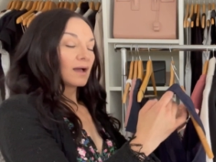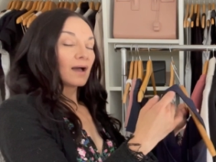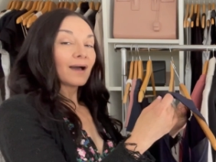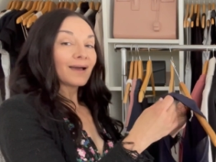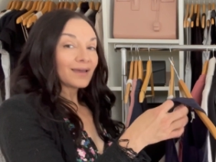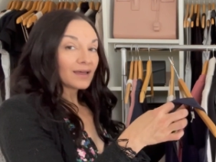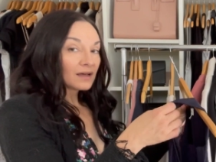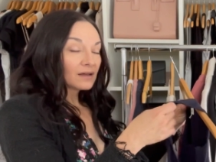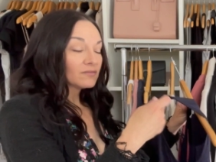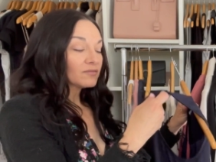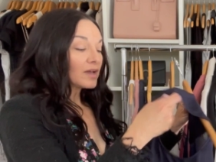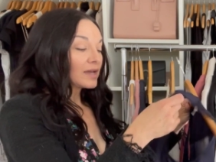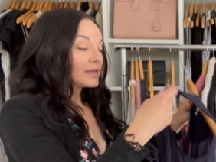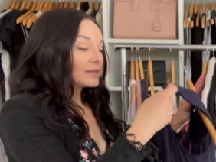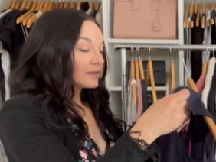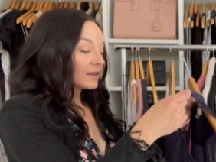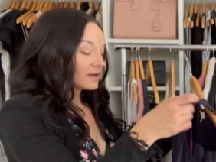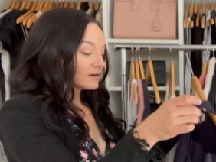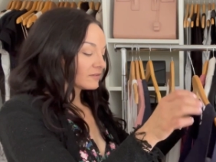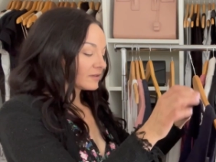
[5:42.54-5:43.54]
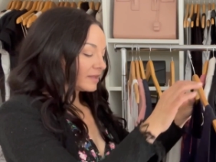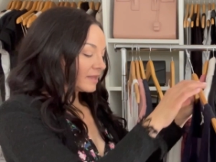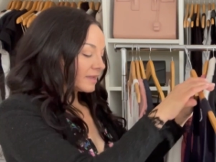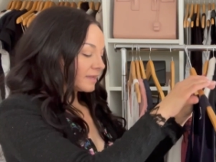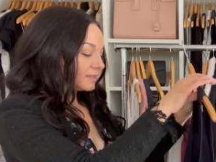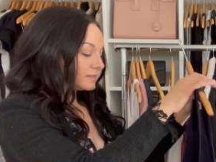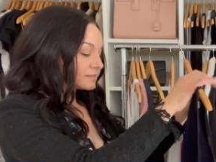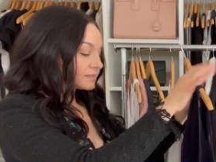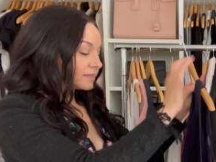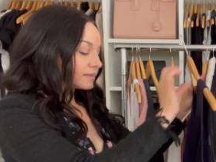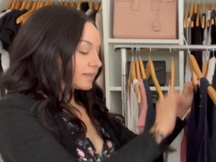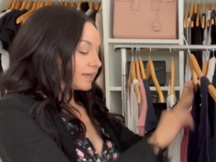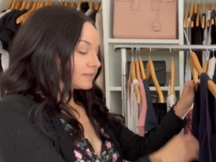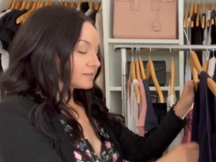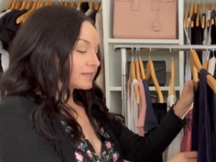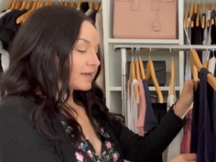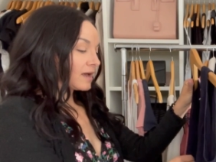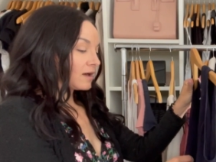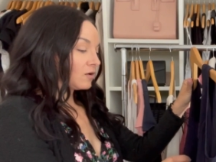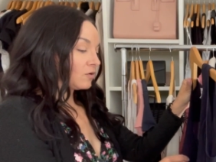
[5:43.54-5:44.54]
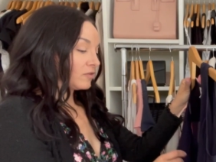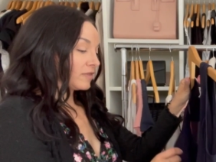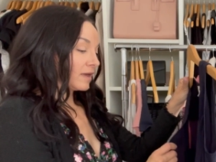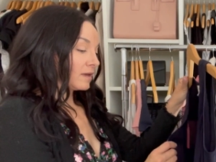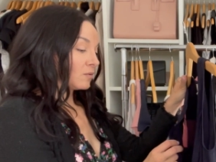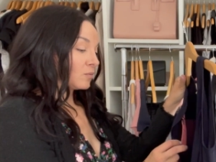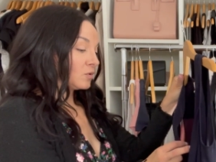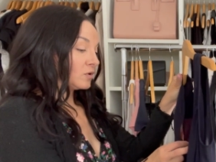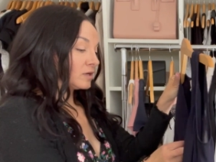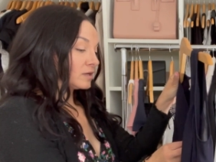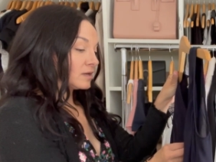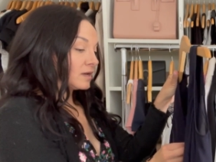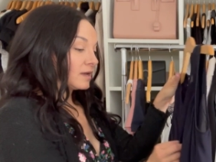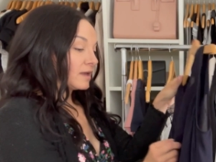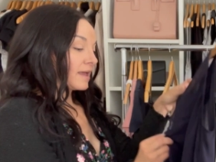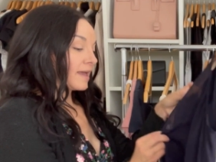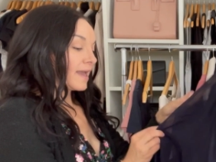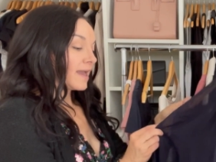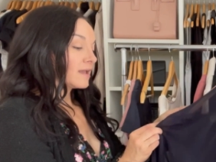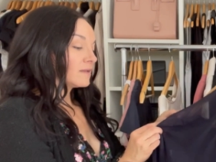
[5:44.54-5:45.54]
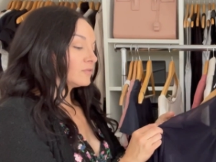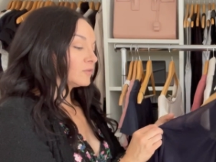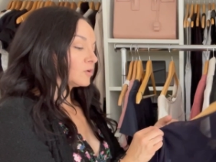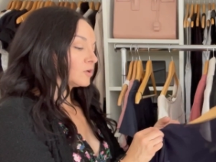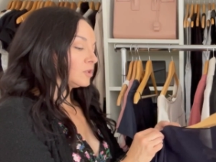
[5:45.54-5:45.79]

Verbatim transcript: I have a lot of clients that that's how they would hang their